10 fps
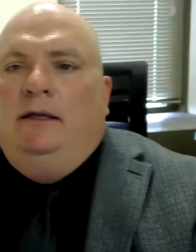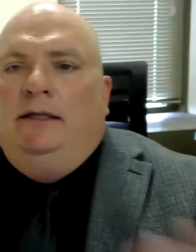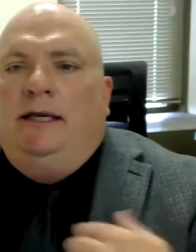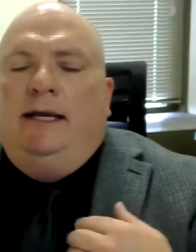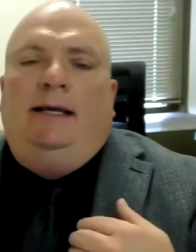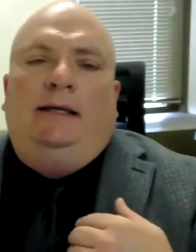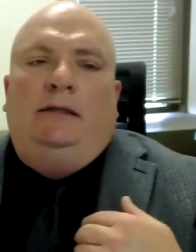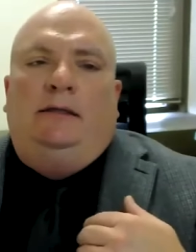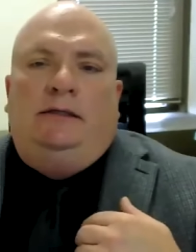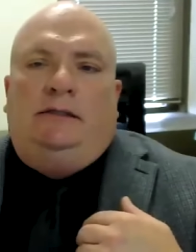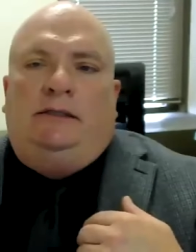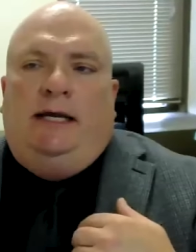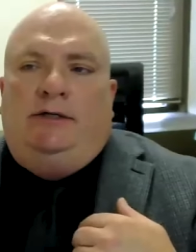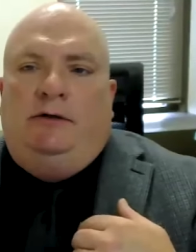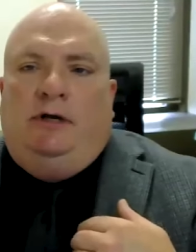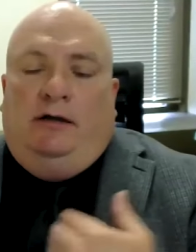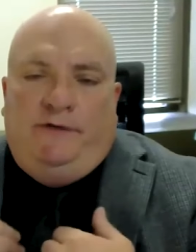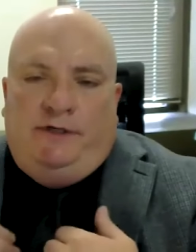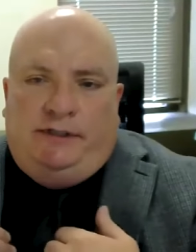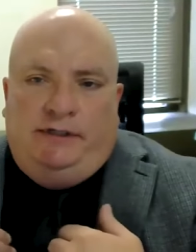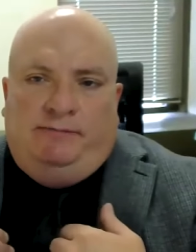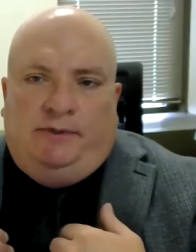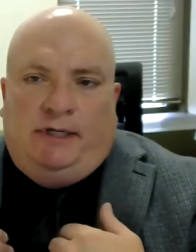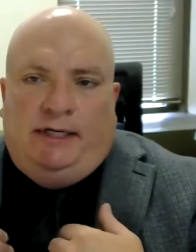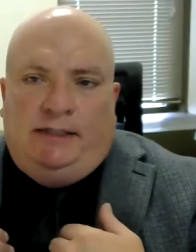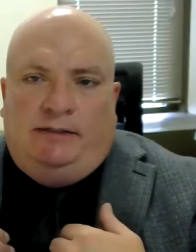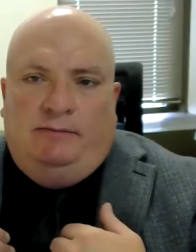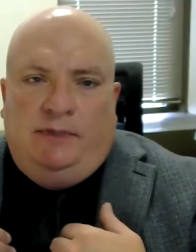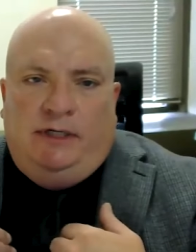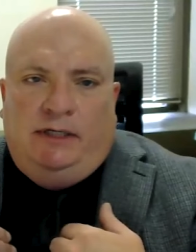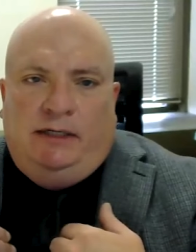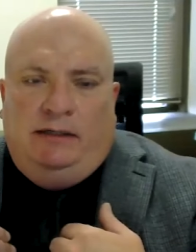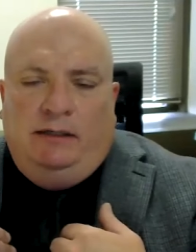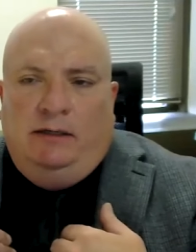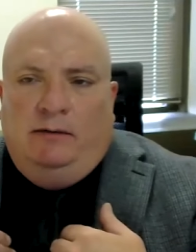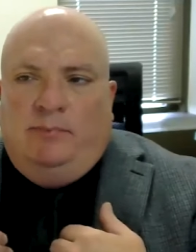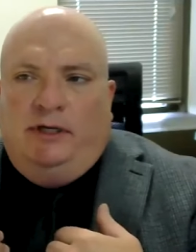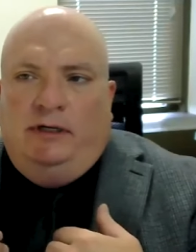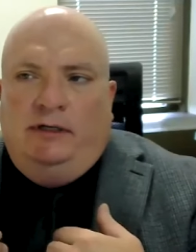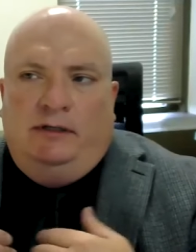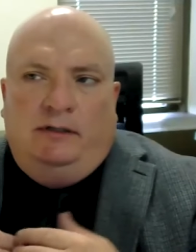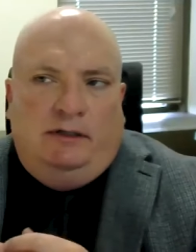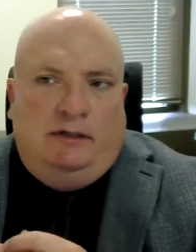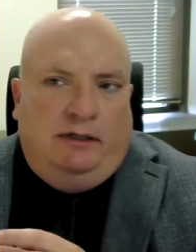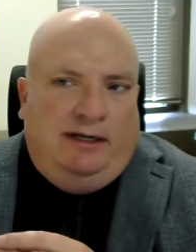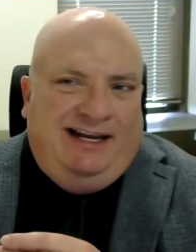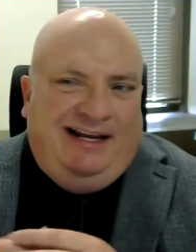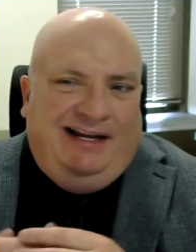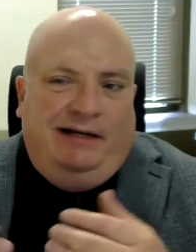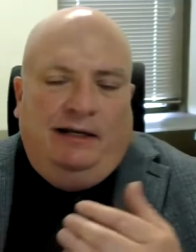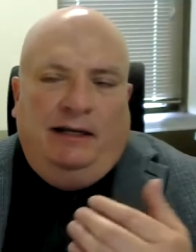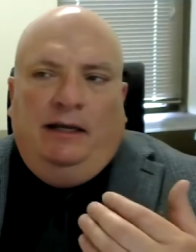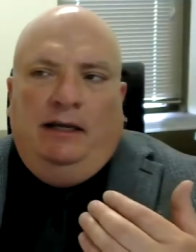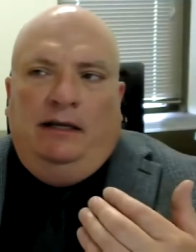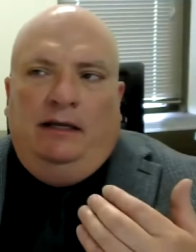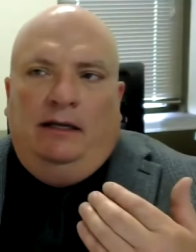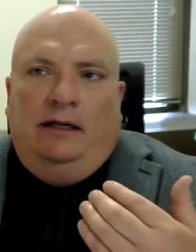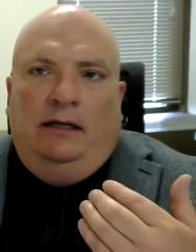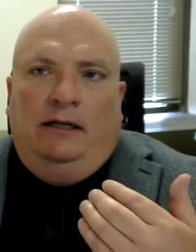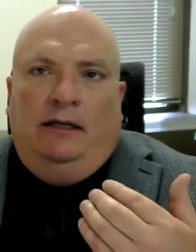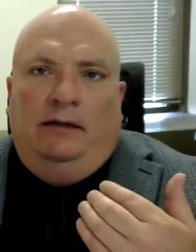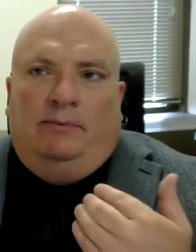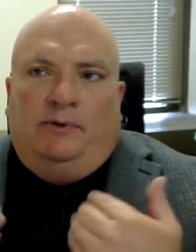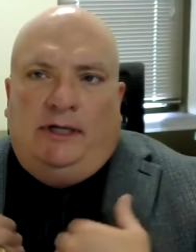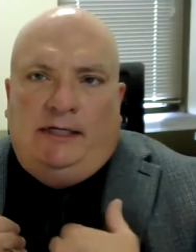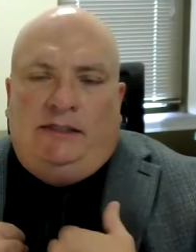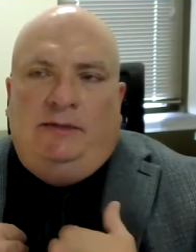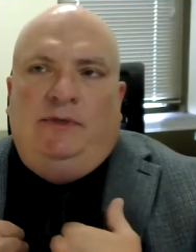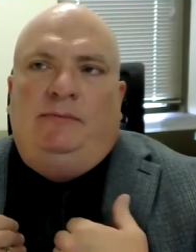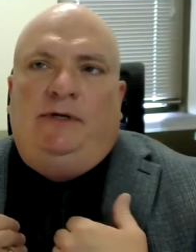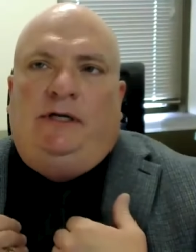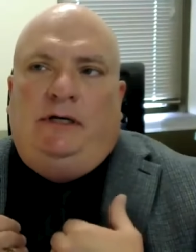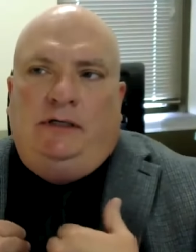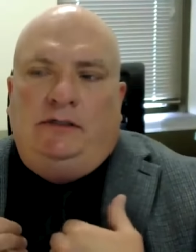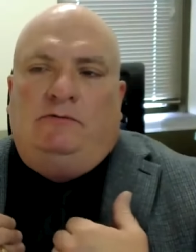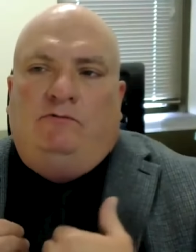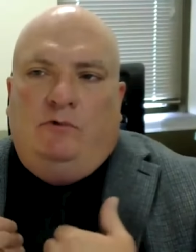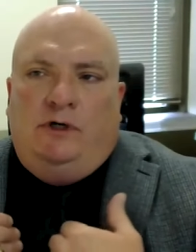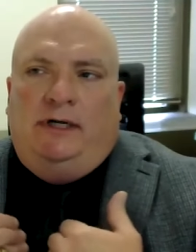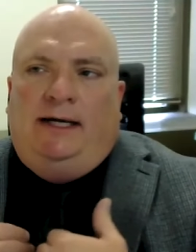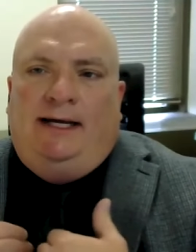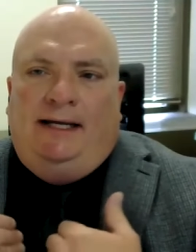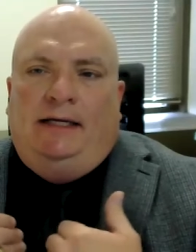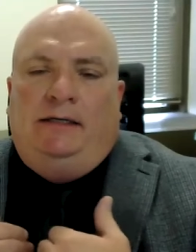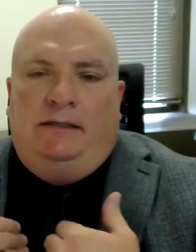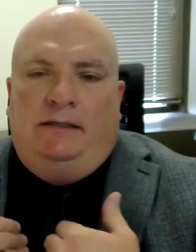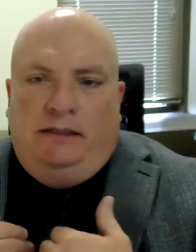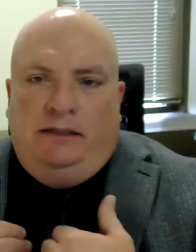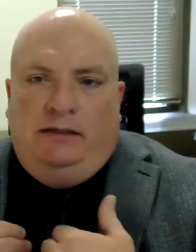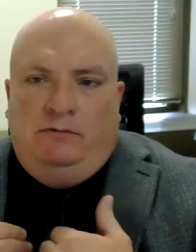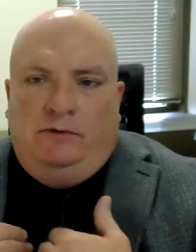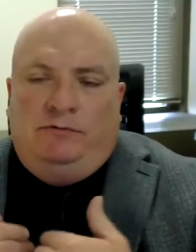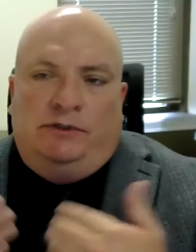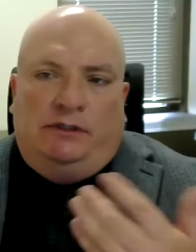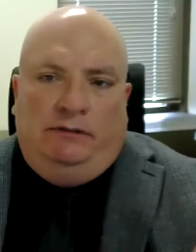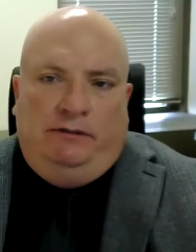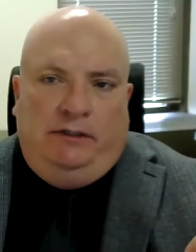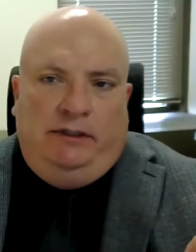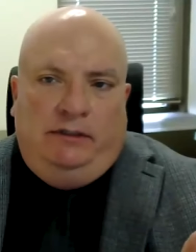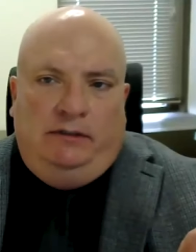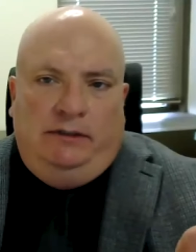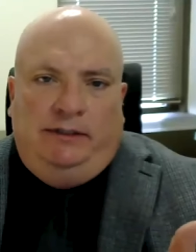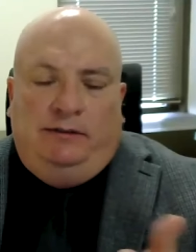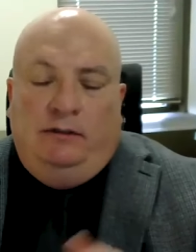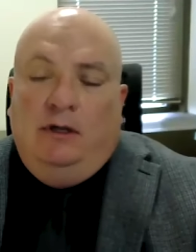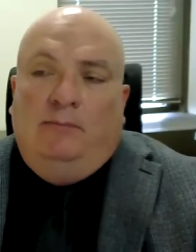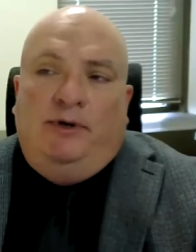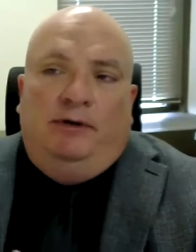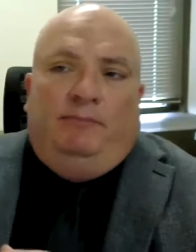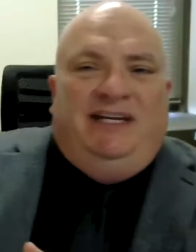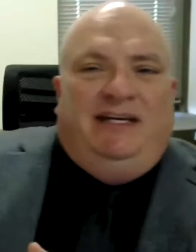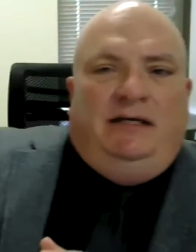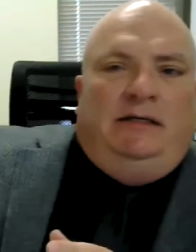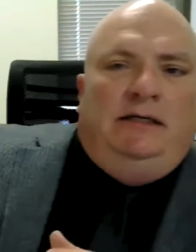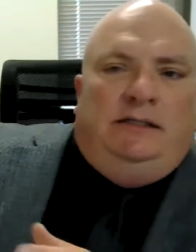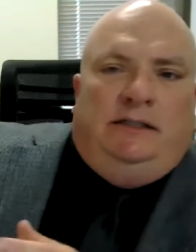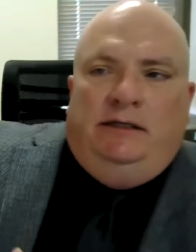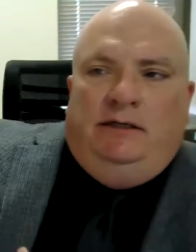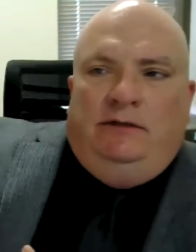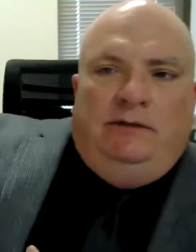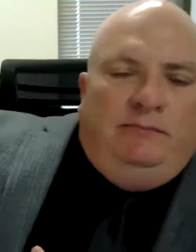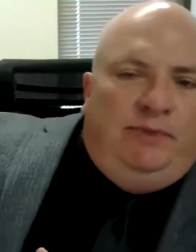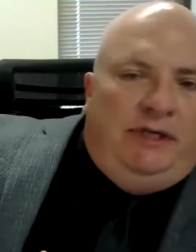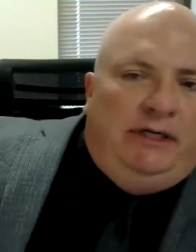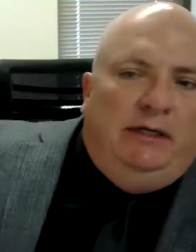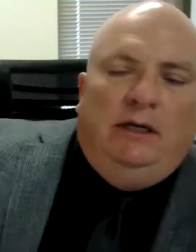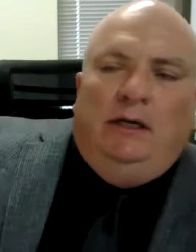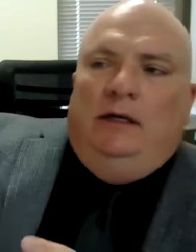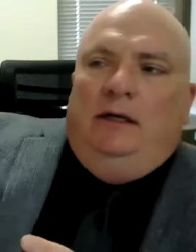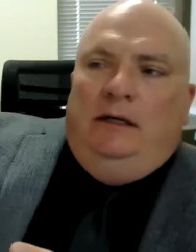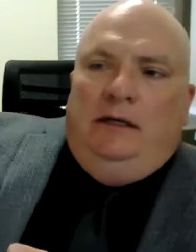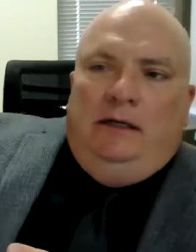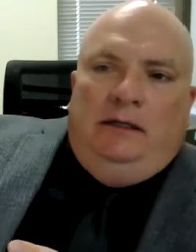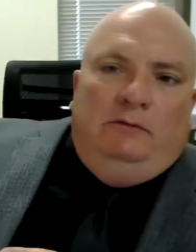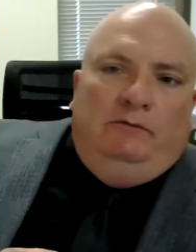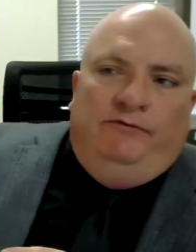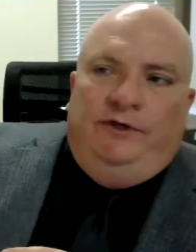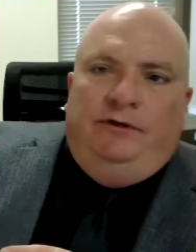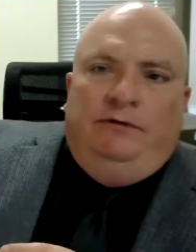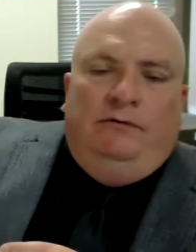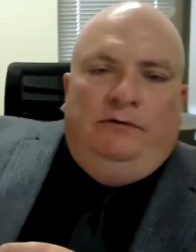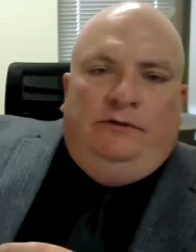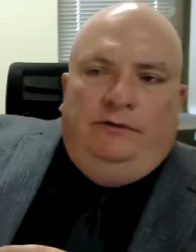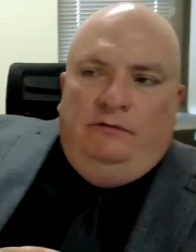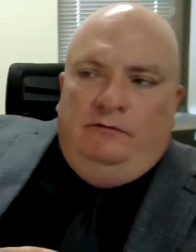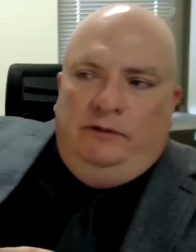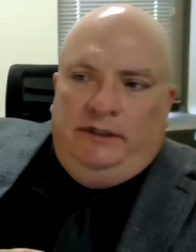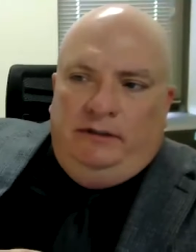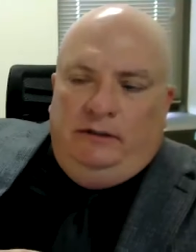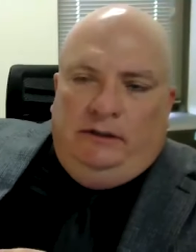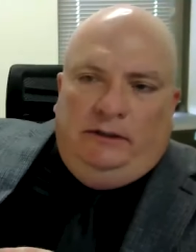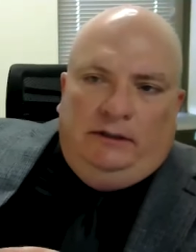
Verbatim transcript: yeah, this statute obviously applies to me, but, and it applies to me because of what I did, which was clearly illegal, but because it could be uh, viewed to uh,